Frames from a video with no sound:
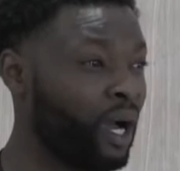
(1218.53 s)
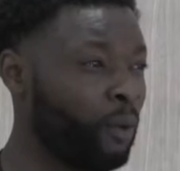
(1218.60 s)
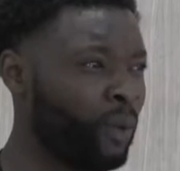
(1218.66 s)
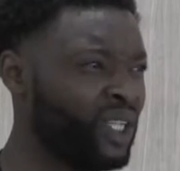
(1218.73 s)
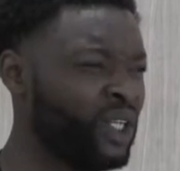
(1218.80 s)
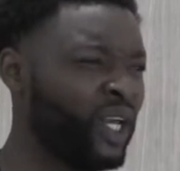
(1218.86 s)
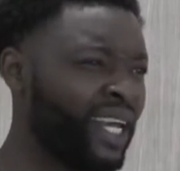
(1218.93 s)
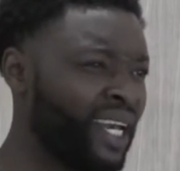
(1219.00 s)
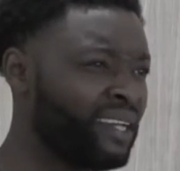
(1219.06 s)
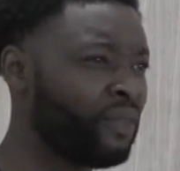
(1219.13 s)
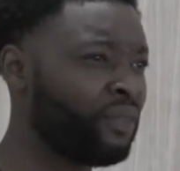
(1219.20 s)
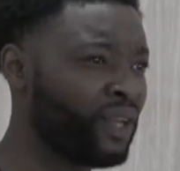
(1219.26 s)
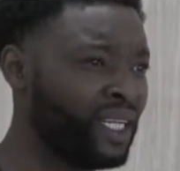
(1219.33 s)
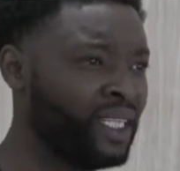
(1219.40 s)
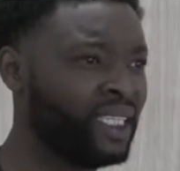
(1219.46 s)
When you hear
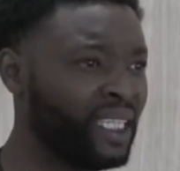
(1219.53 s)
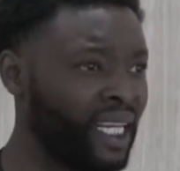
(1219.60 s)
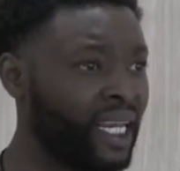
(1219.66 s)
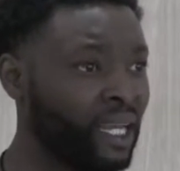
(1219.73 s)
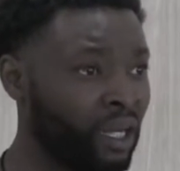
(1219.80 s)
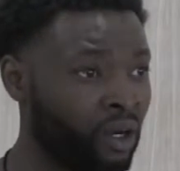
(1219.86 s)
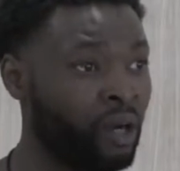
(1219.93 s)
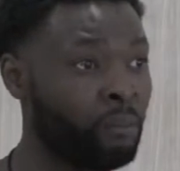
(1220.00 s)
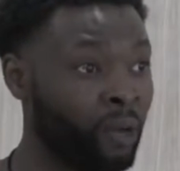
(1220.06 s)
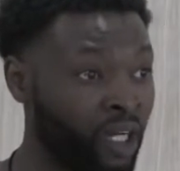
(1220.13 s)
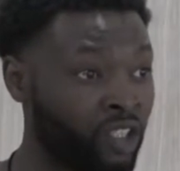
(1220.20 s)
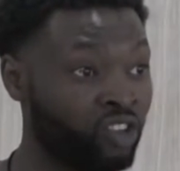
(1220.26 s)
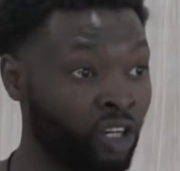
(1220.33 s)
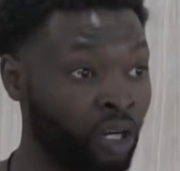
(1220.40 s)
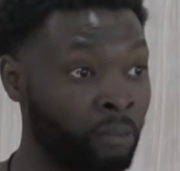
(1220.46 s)
the things you hear at
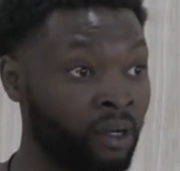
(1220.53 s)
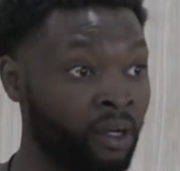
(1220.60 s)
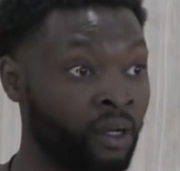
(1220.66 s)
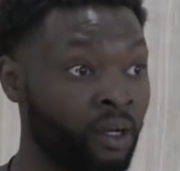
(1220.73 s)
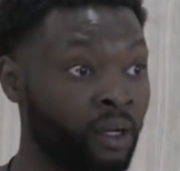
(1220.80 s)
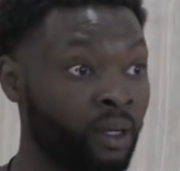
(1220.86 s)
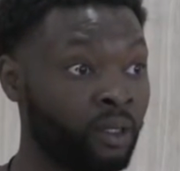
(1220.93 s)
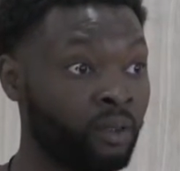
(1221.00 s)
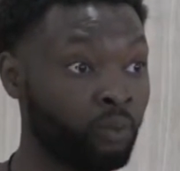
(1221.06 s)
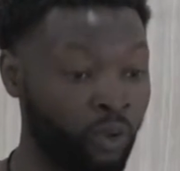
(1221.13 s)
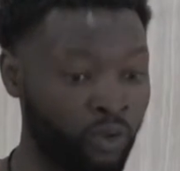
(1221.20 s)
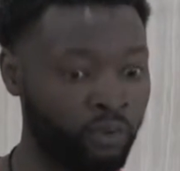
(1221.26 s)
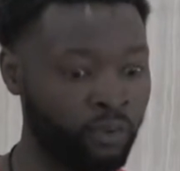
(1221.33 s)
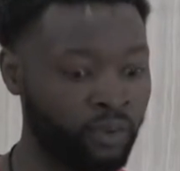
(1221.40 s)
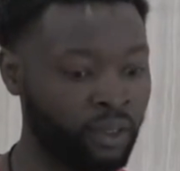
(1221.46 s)
my job
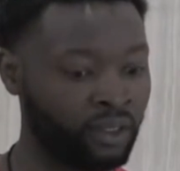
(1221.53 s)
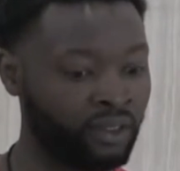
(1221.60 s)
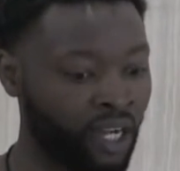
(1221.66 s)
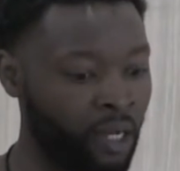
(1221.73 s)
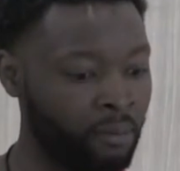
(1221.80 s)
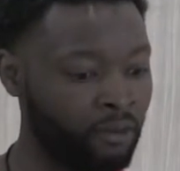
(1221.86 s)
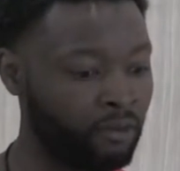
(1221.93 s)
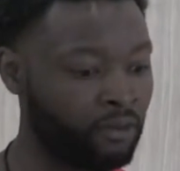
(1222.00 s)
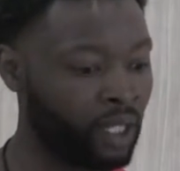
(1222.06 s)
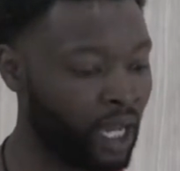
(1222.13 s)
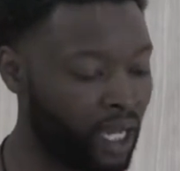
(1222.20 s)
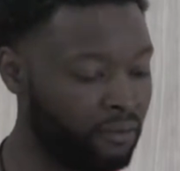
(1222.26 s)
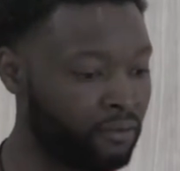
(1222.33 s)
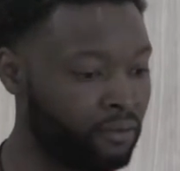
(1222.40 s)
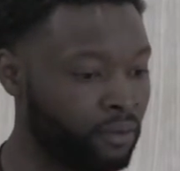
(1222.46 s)
with the type of
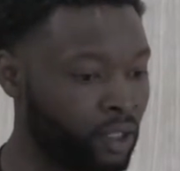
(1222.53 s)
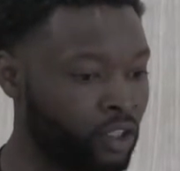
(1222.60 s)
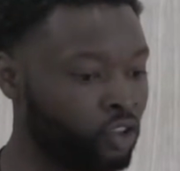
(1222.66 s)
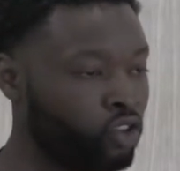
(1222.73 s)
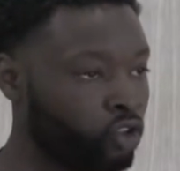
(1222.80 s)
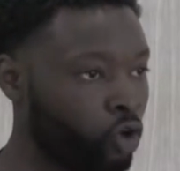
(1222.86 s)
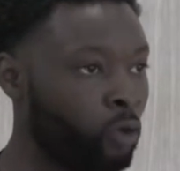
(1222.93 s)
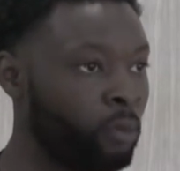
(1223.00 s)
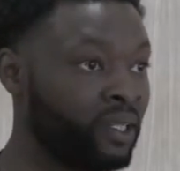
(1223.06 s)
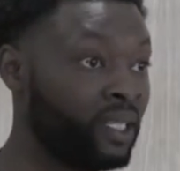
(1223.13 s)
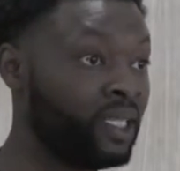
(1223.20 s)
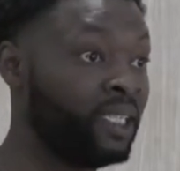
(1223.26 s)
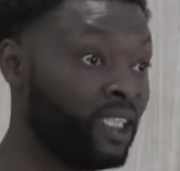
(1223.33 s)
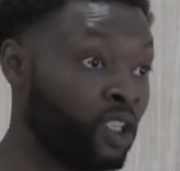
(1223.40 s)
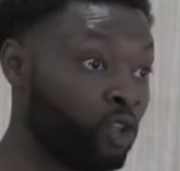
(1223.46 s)
life and the trauma
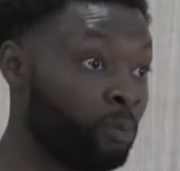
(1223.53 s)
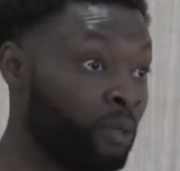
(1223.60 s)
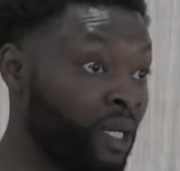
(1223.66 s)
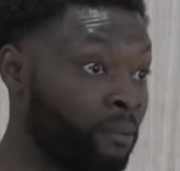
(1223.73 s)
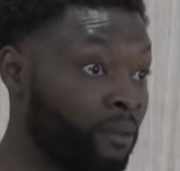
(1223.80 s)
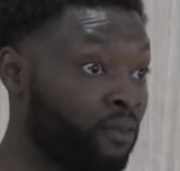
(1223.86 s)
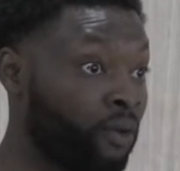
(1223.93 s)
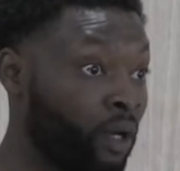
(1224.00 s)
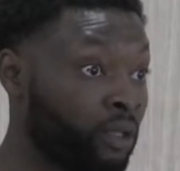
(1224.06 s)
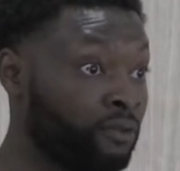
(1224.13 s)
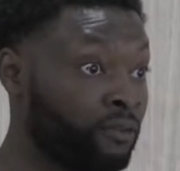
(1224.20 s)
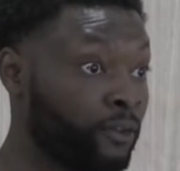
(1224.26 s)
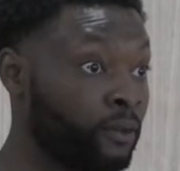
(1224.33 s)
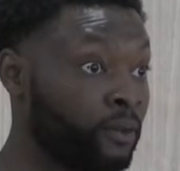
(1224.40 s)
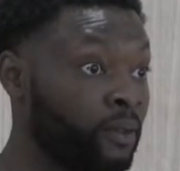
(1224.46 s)
that these young people have
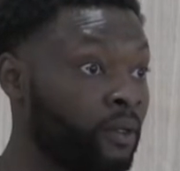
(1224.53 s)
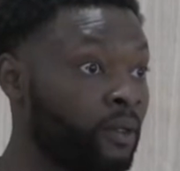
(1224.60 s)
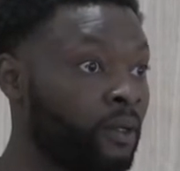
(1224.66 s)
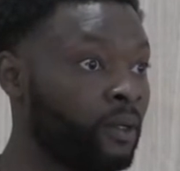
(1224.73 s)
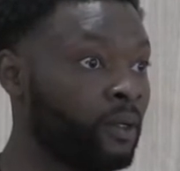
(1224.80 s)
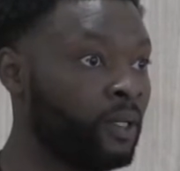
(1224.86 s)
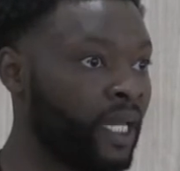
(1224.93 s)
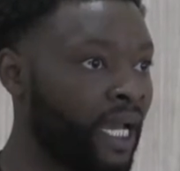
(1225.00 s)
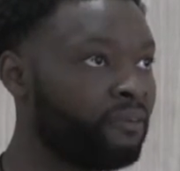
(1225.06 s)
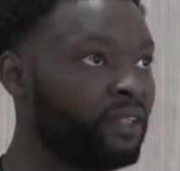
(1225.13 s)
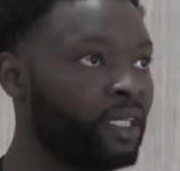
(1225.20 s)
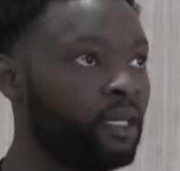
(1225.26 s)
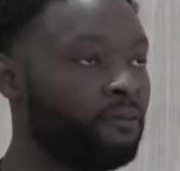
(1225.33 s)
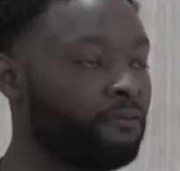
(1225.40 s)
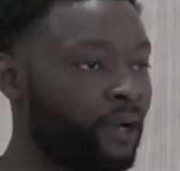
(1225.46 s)
gone through, you
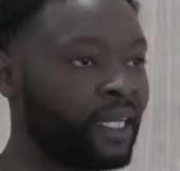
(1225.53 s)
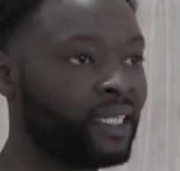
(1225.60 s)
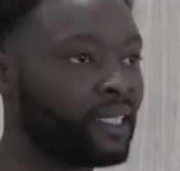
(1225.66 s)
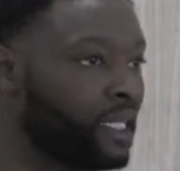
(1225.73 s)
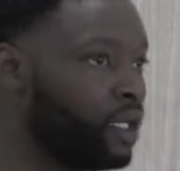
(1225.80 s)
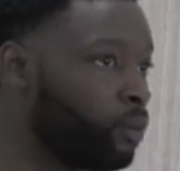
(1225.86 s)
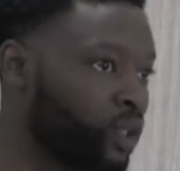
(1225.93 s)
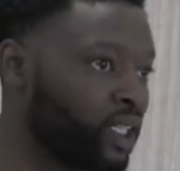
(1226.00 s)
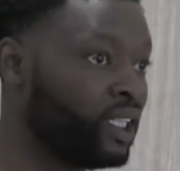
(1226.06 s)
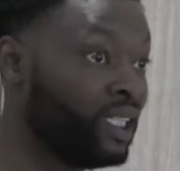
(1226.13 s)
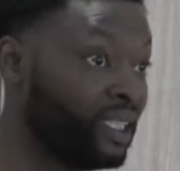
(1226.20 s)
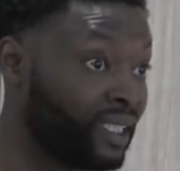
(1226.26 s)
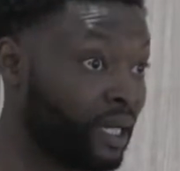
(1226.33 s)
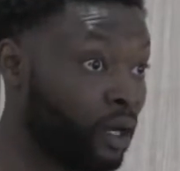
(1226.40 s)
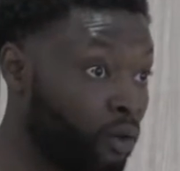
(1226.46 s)
have to give thanks that it wasn't
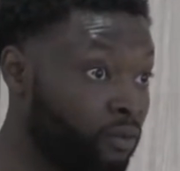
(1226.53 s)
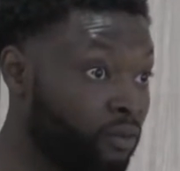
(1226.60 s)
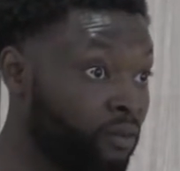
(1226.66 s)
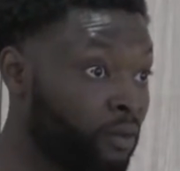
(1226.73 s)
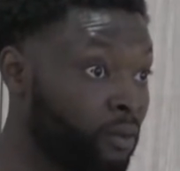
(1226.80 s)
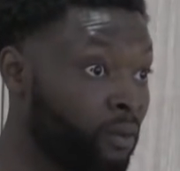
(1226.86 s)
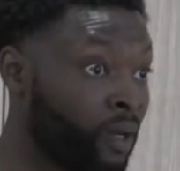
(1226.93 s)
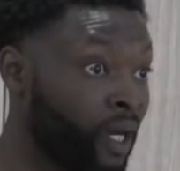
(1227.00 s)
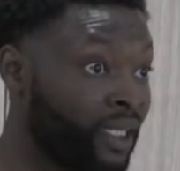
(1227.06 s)
yourself.